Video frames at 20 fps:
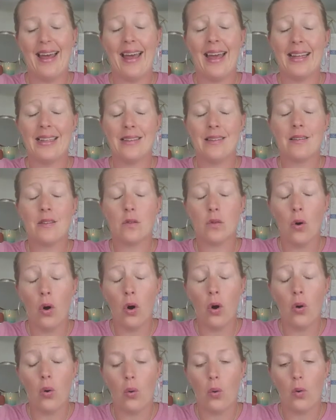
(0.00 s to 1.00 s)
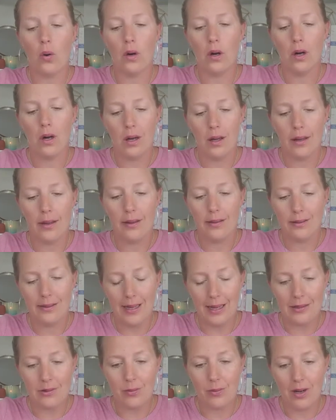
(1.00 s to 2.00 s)
And so
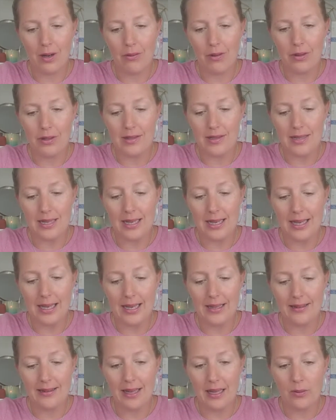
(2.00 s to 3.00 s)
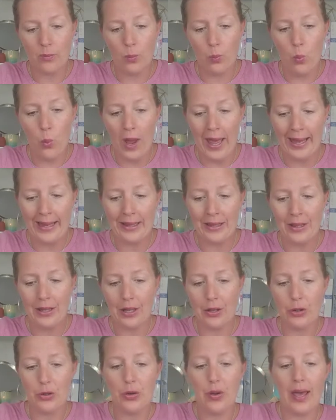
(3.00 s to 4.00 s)
that's what I want to say, is that
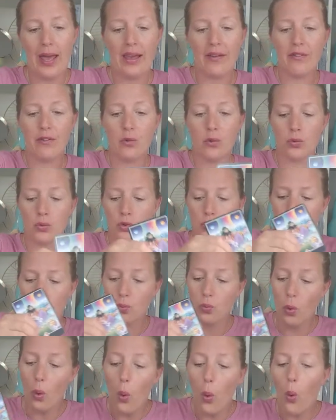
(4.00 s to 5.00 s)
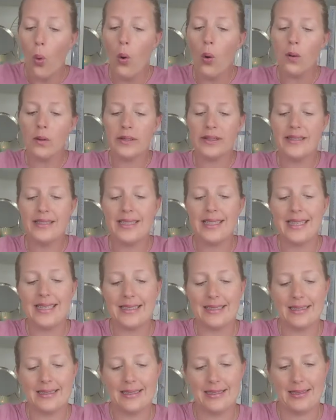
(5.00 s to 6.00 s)
when you have gone through all
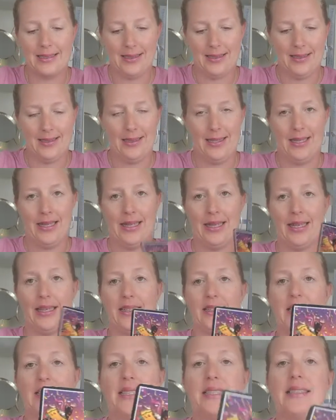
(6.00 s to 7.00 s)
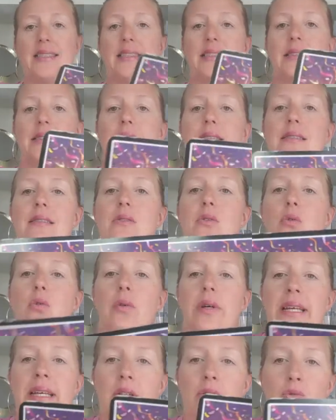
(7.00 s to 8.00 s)
this is
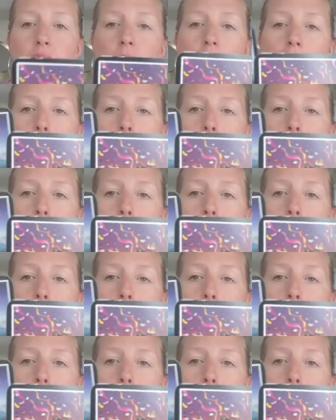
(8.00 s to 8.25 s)
going to